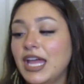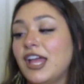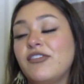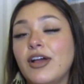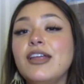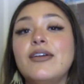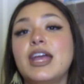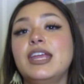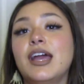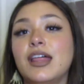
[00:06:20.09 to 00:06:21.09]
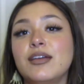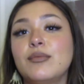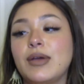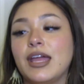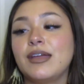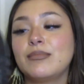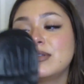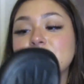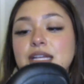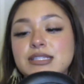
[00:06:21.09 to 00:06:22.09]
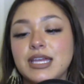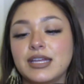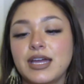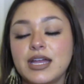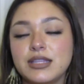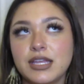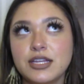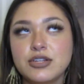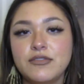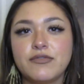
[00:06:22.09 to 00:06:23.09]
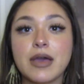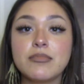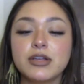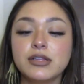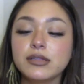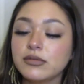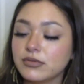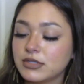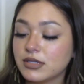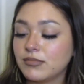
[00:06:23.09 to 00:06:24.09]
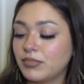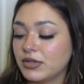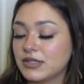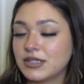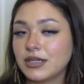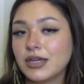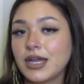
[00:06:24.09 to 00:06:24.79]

If y'all know any other way besides like, I think I tried fabric glue to put this in here.